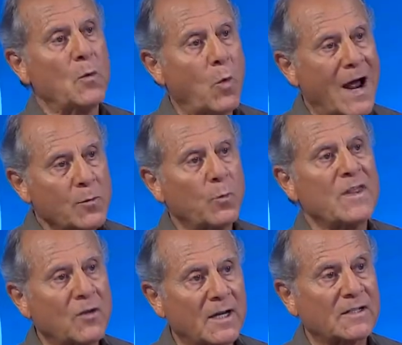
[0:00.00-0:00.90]
one
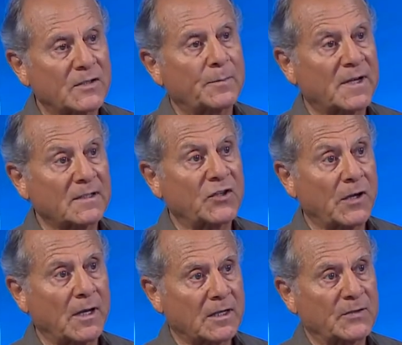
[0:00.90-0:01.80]
with the
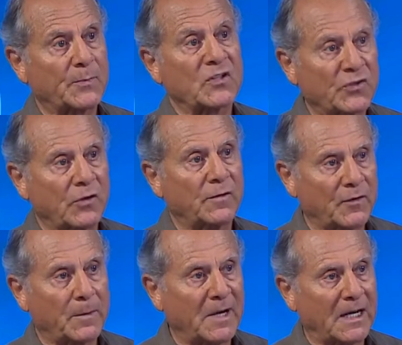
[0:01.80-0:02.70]
expression, expression of
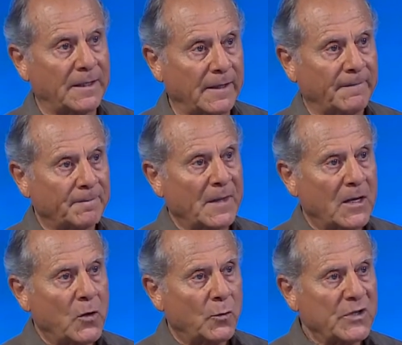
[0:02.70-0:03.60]
the body,
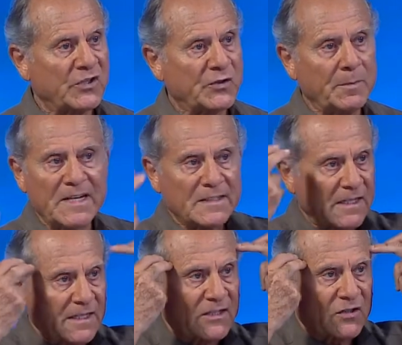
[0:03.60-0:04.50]
which means
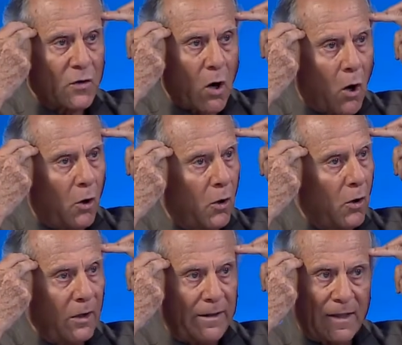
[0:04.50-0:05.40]
it's the
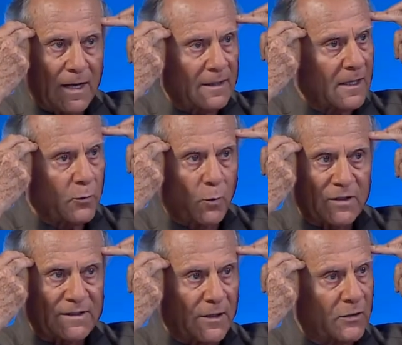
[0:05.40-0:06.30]
whole thing that
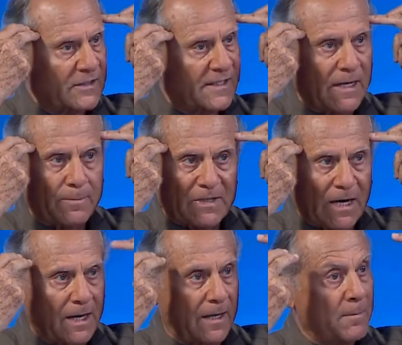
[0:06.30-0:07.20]
works at the same
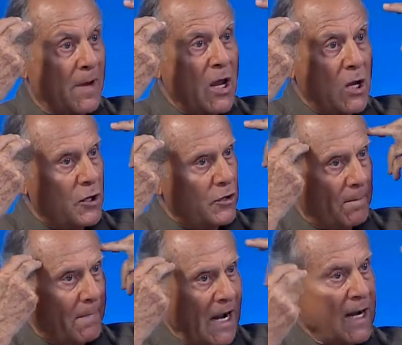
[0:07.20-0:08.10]
time. The
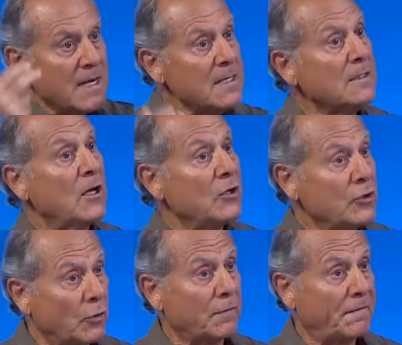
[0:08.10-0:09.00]
mind,
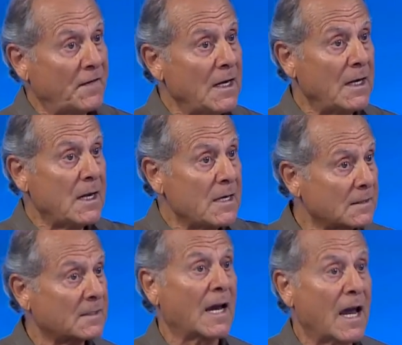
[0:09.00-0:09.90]
your
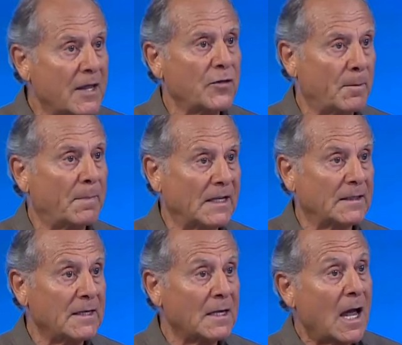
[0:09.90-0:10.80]
feelings, and the
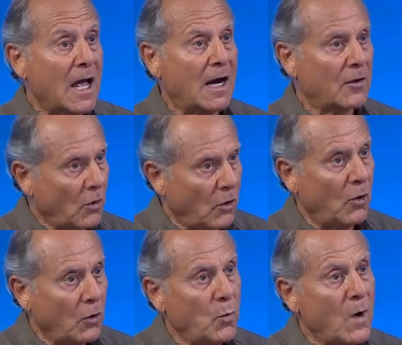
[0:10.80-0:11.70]
body are
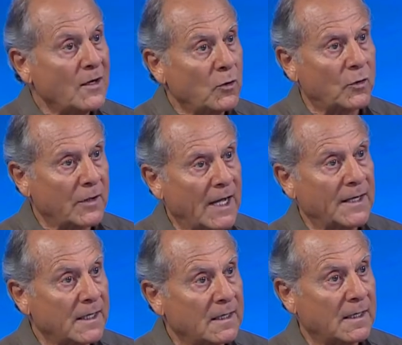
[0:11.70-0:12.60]
all one
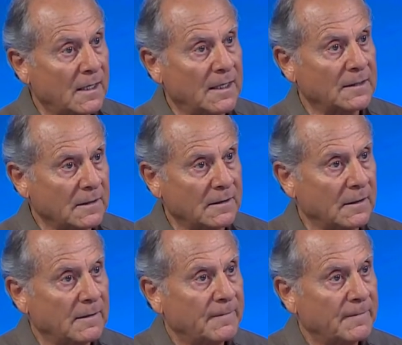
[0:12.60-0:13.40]
organic entity.